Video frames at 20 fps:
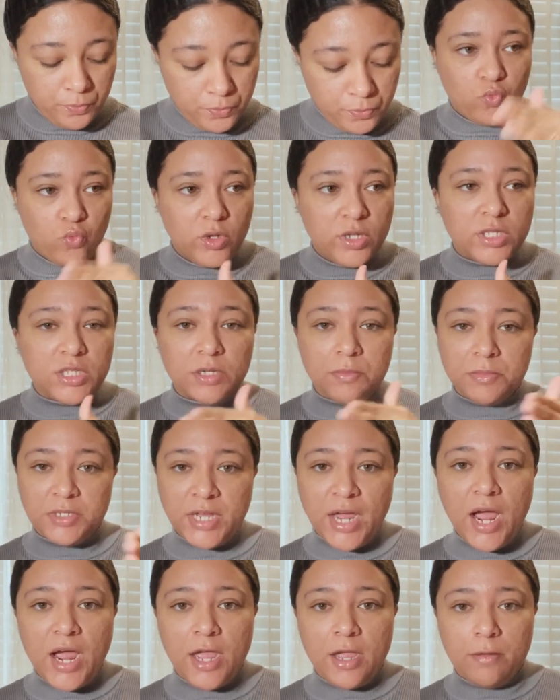With some
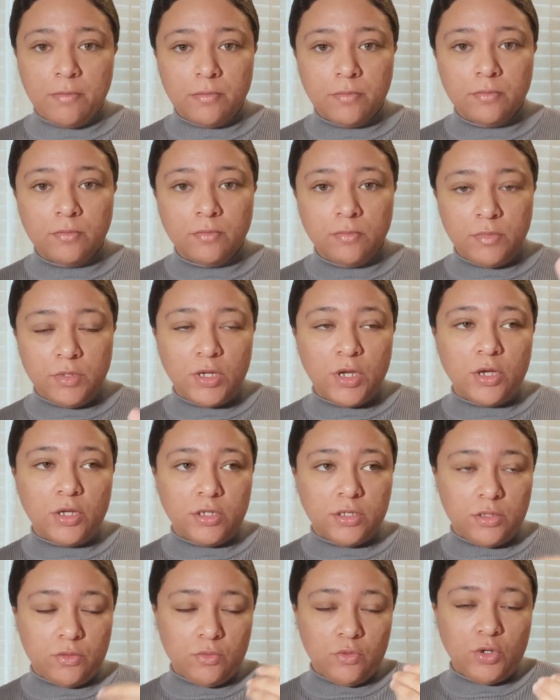time,
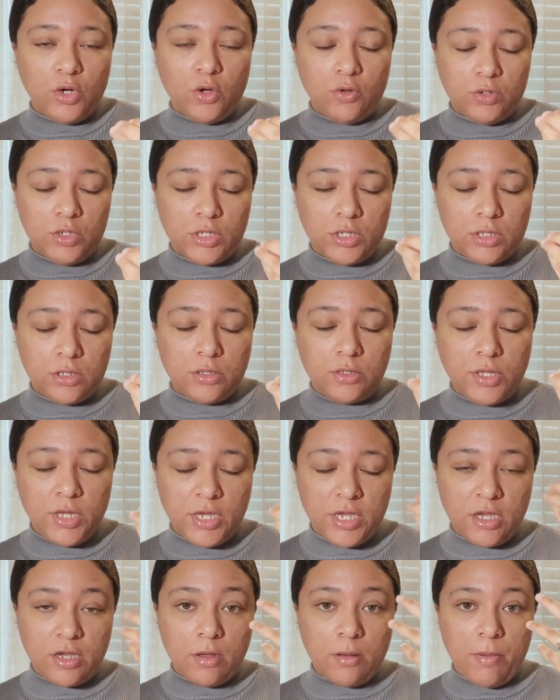because, you know, just
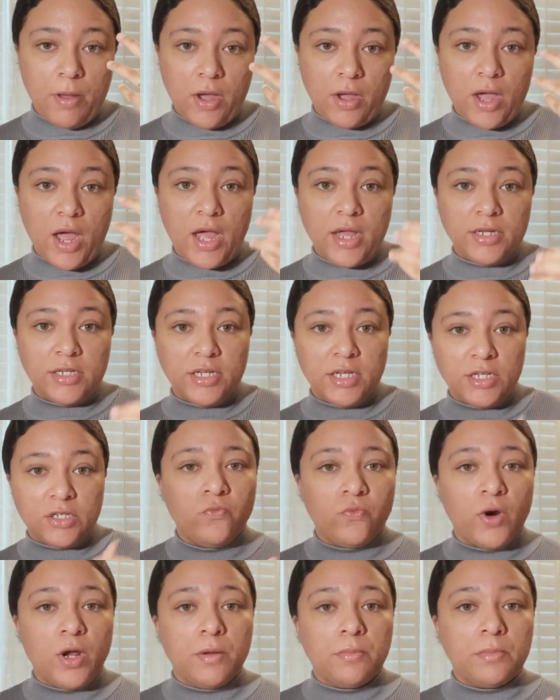thinking about context
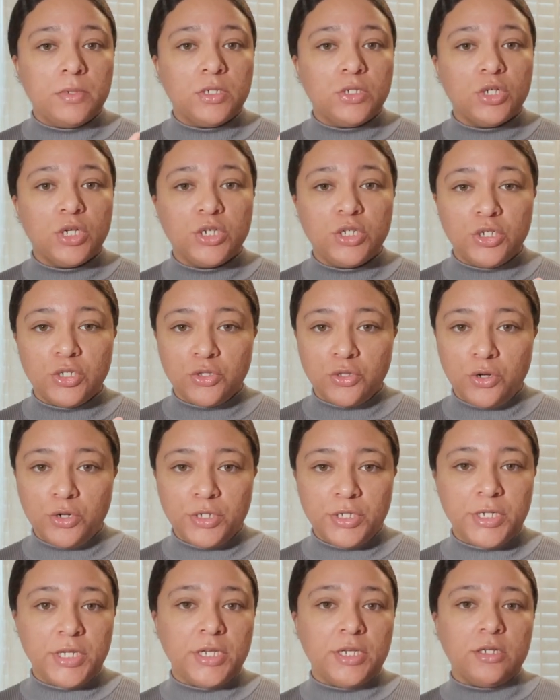from Judges
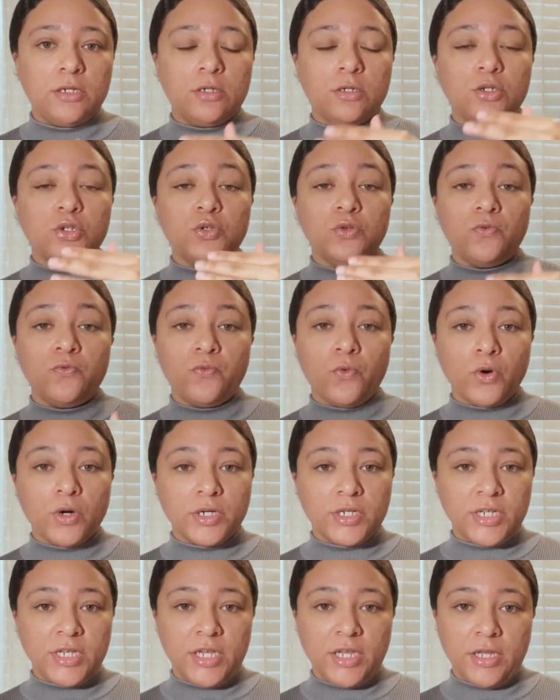13 to
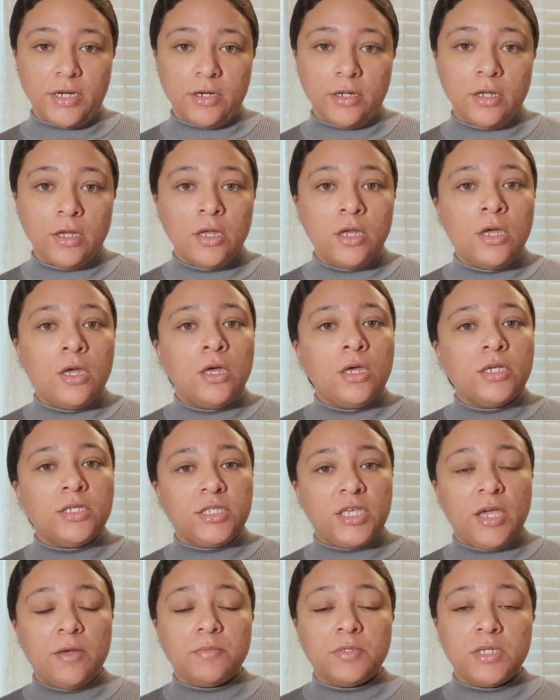14,
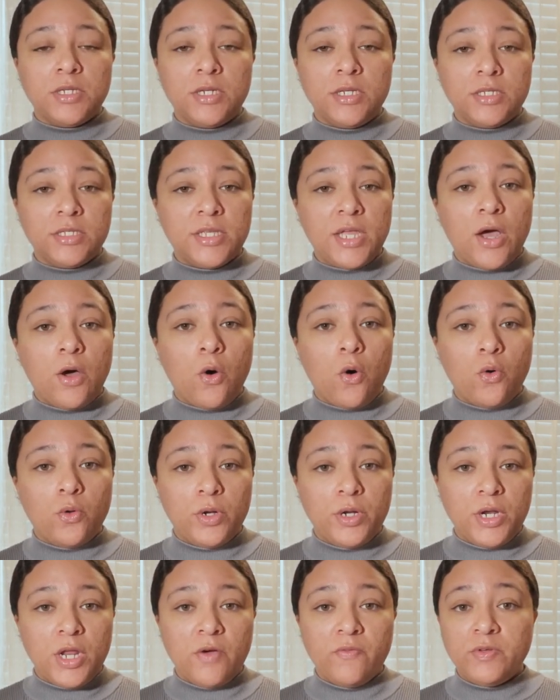Samson is now old
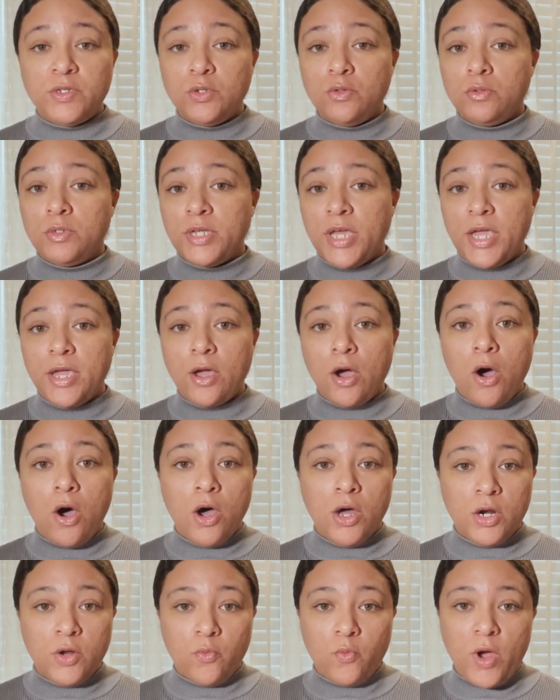enough to take
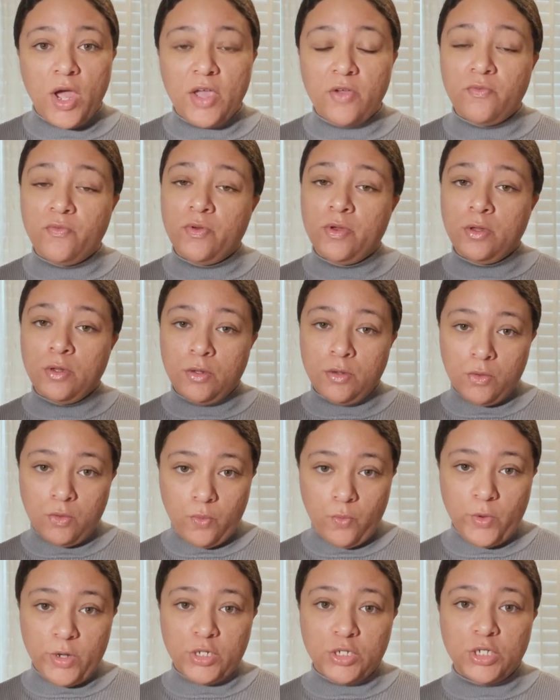on a wife,
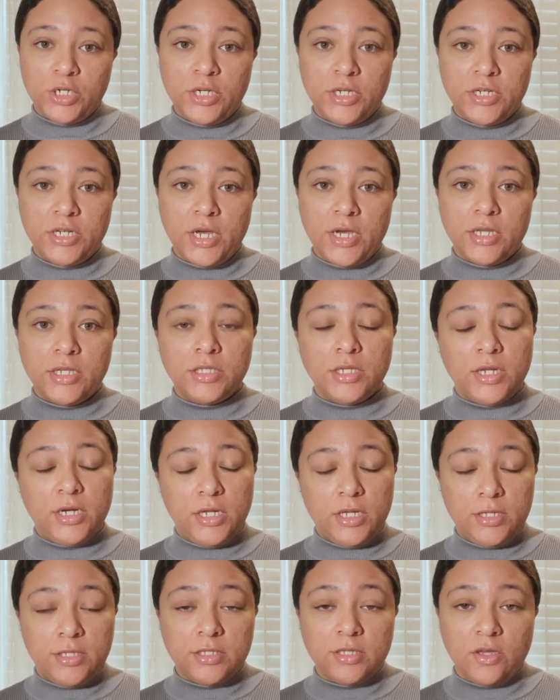which he does, and
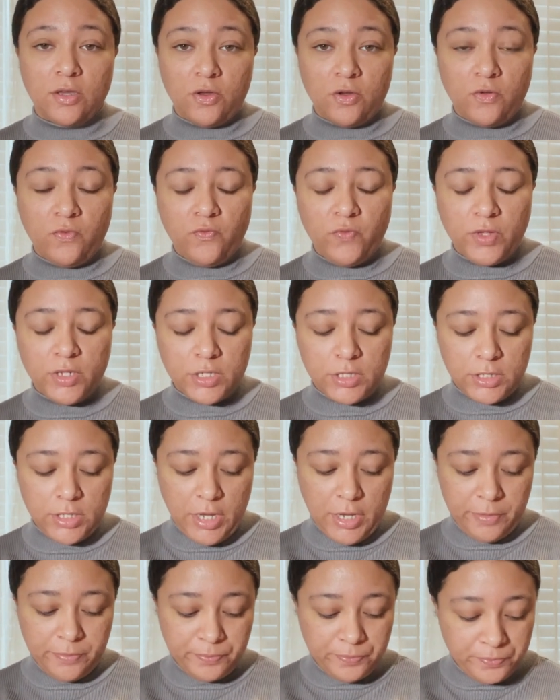it's a
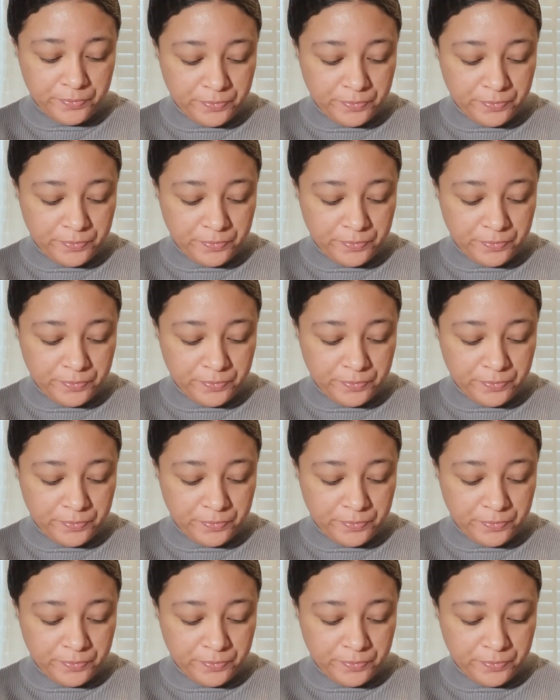Philistine.